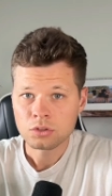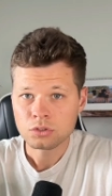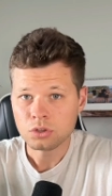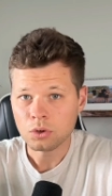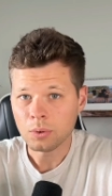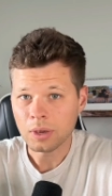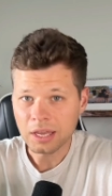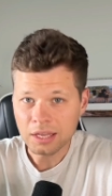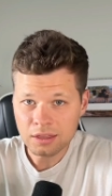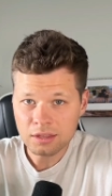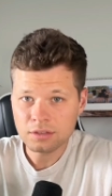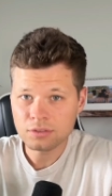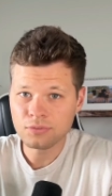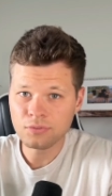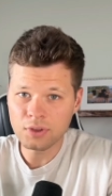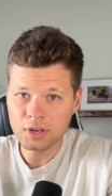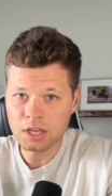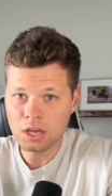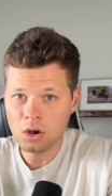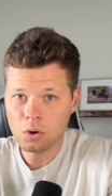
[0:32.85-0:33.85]
So in this
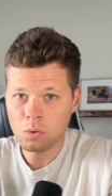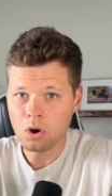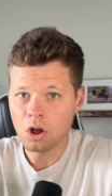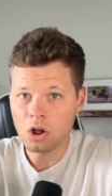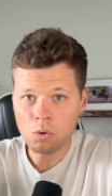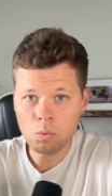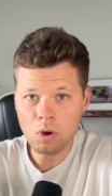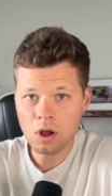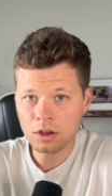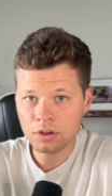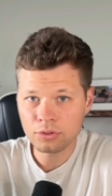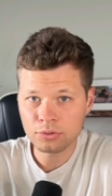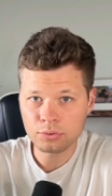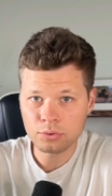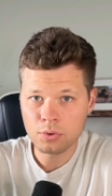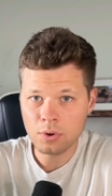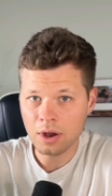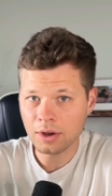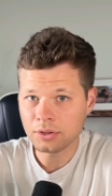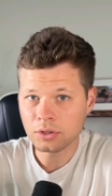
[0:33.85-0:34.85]
video, I'll walk
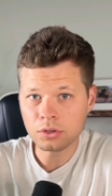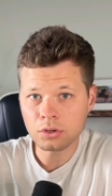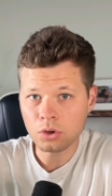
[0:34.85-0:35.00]
through how you can